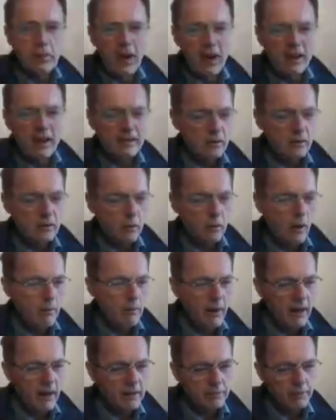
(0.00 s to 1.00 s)
passage,
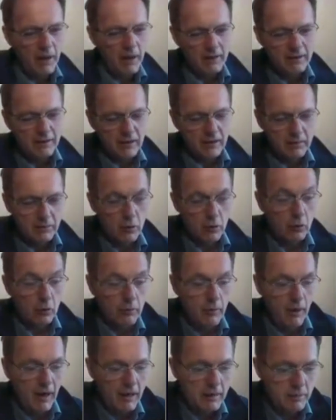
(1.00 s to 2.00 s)
1-page passage called
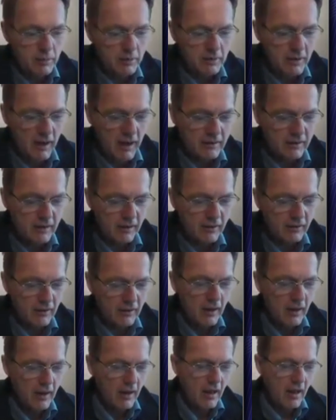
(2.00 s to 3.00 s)
"Mashed Potatoes,"
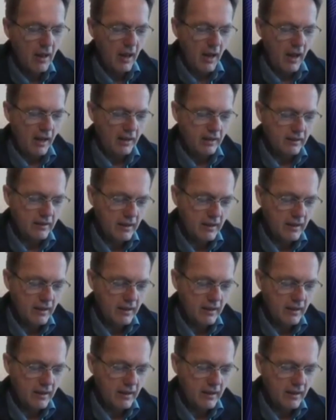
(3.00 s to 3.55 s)
and